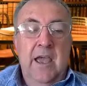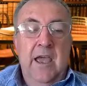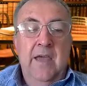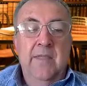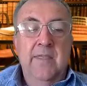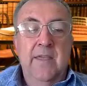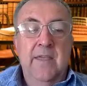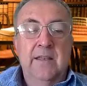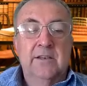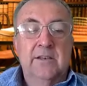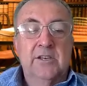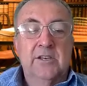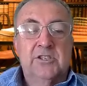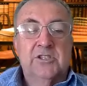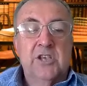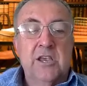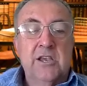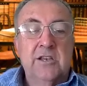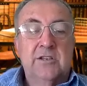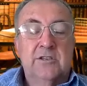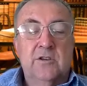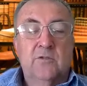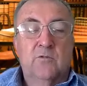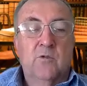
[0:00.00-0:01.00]
and then to
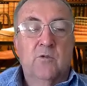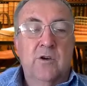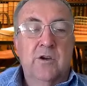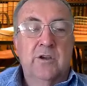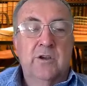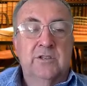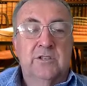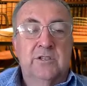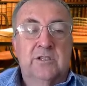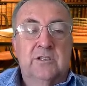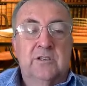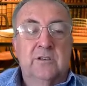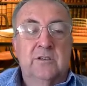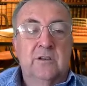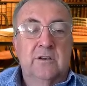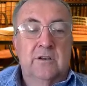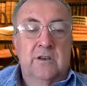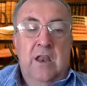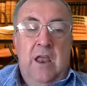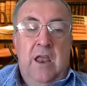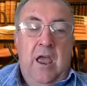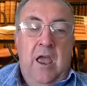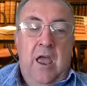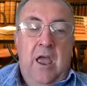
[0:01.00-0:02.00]
seek towards
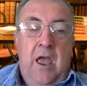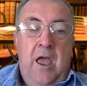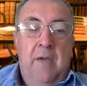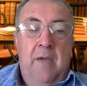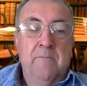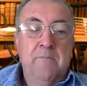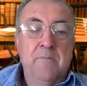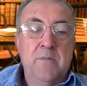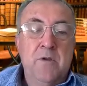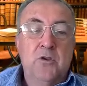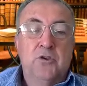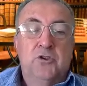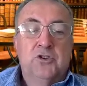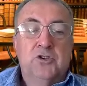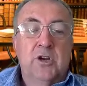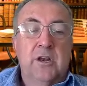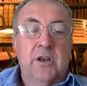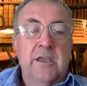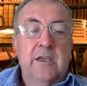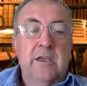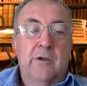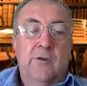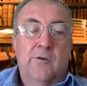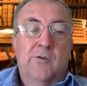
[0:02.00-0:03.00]
a
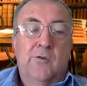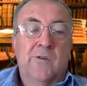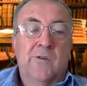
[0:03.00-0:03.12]
mutually